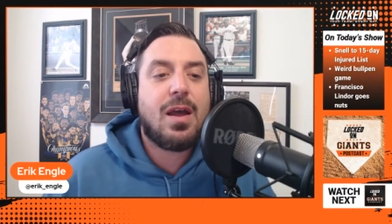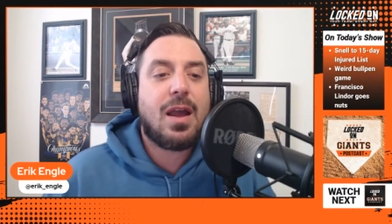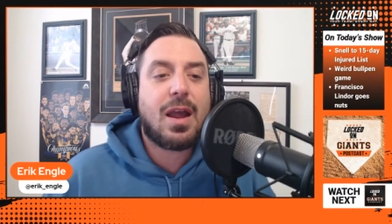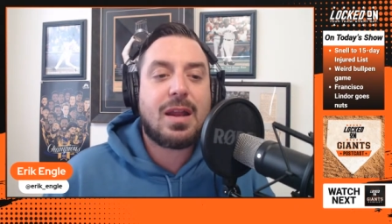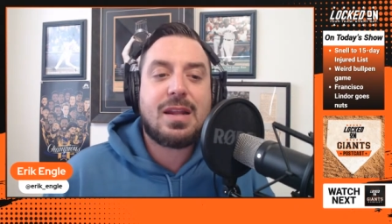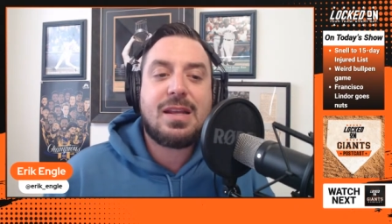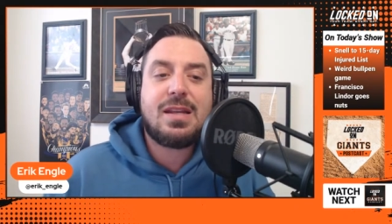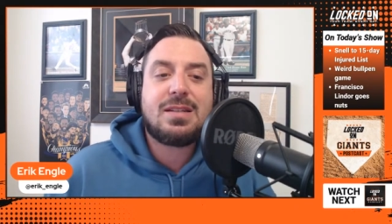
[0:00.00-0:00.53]

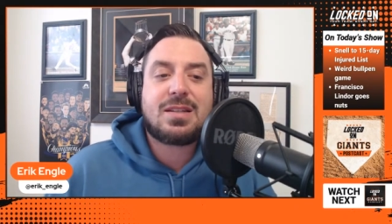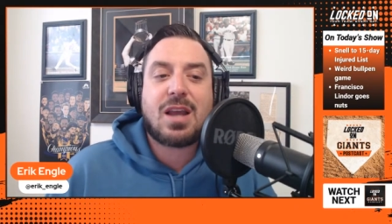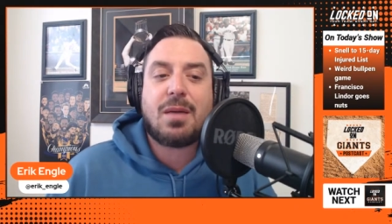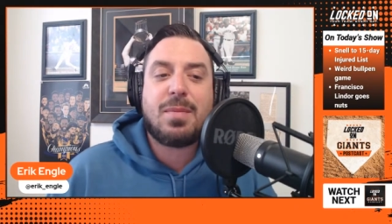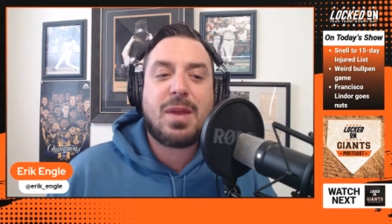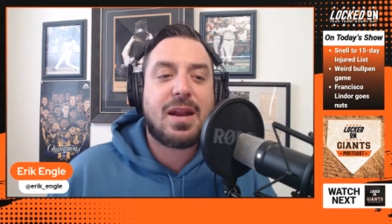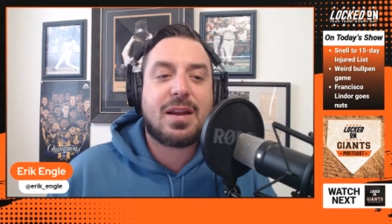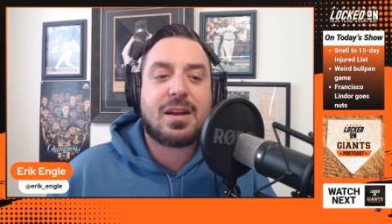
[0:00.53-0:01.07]
And he's
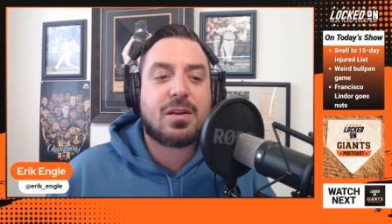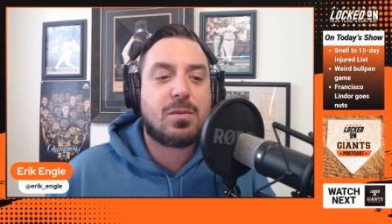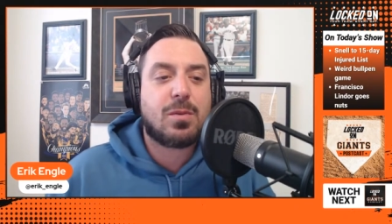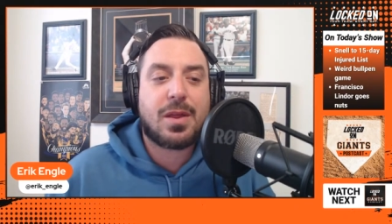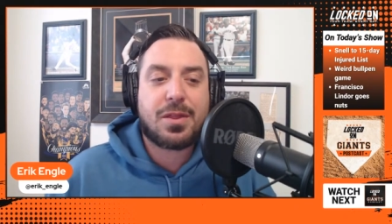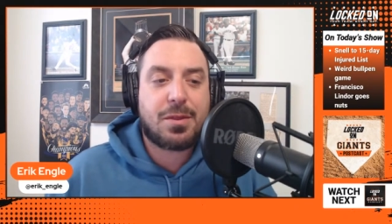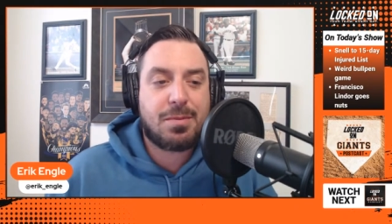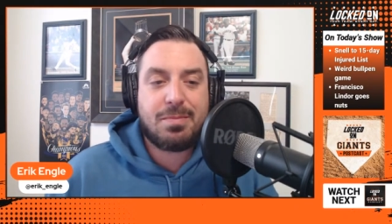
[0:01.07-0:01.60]
coming in here
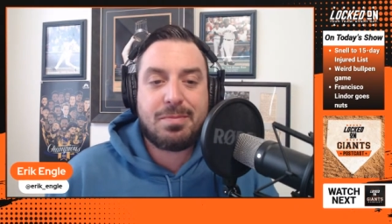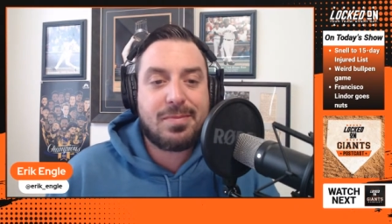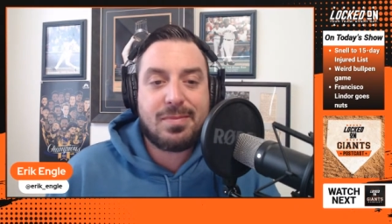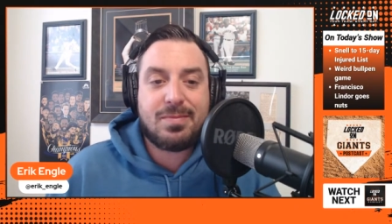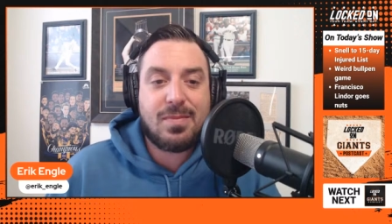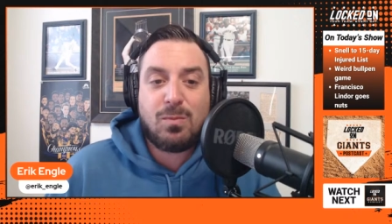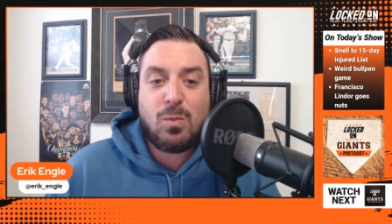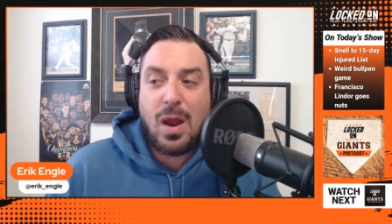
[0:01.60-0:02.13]
with
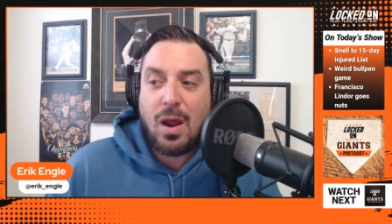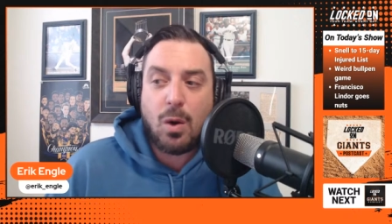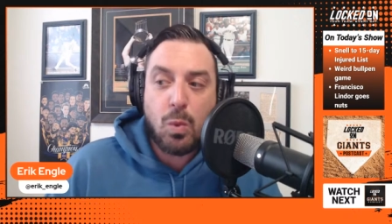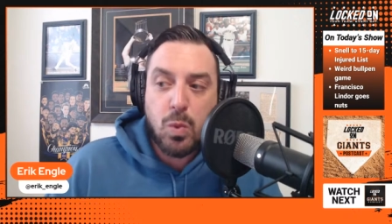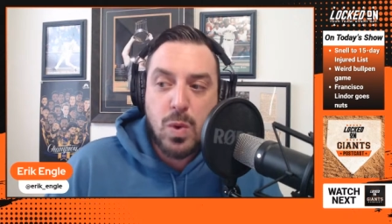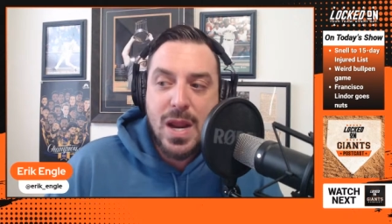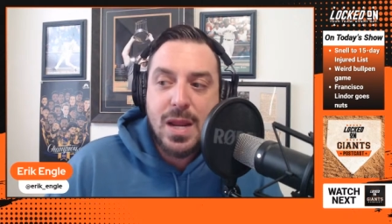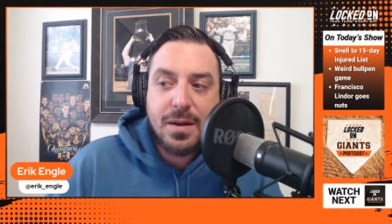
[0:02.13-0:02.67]
a
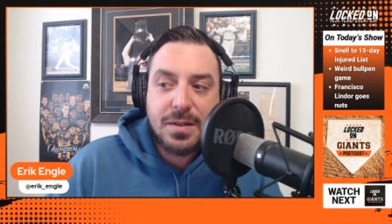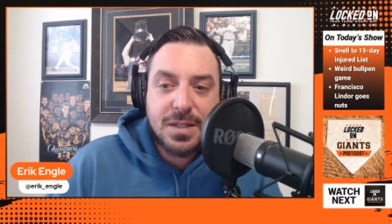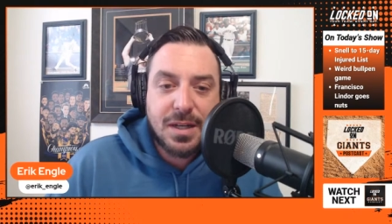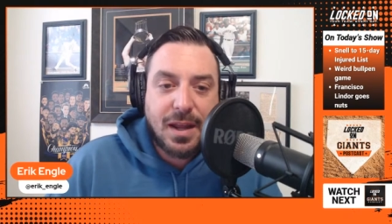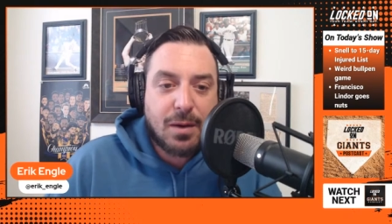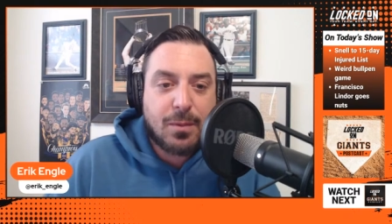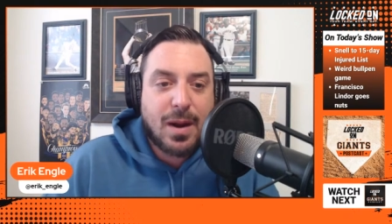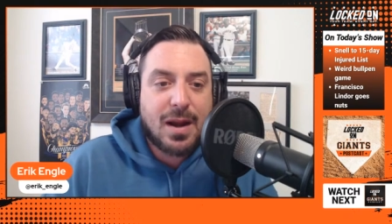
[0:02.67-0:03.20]
week to
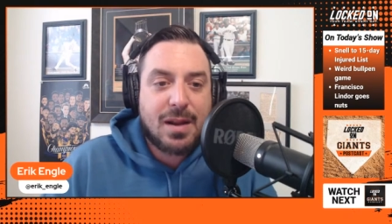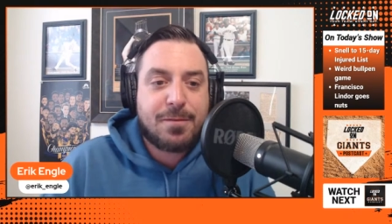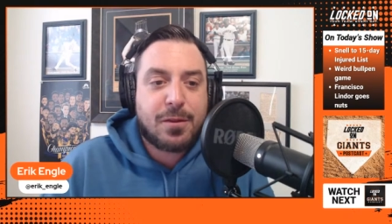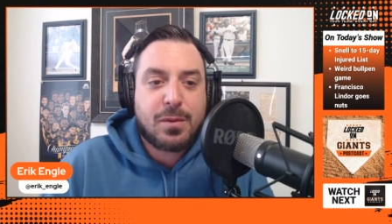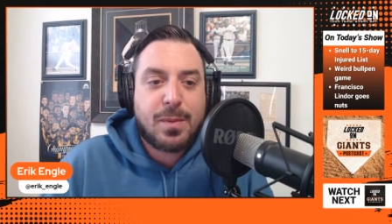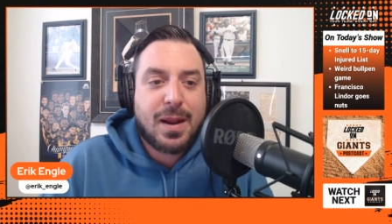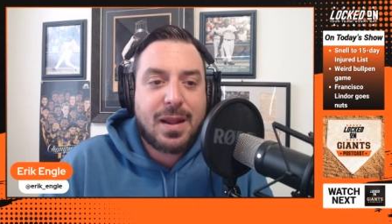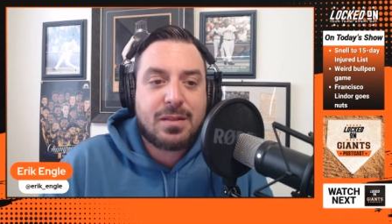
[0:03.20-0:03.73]
get ready for
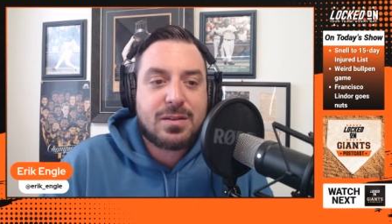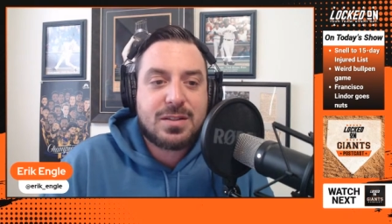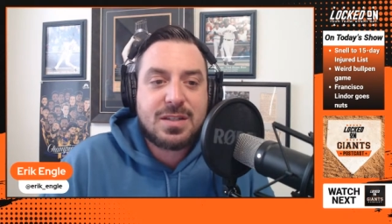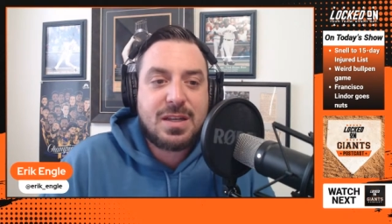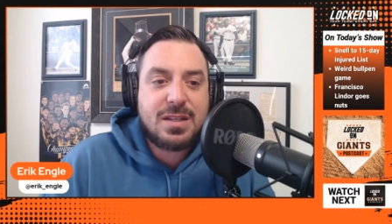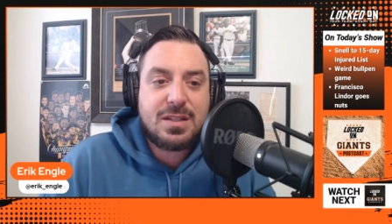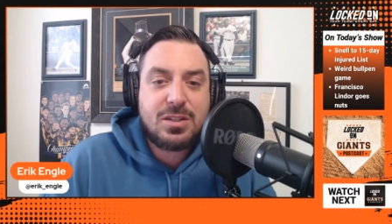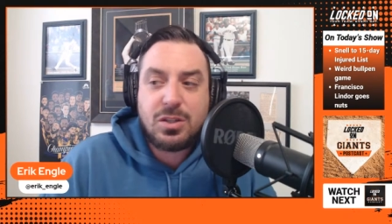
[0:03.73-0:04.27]
the regular season,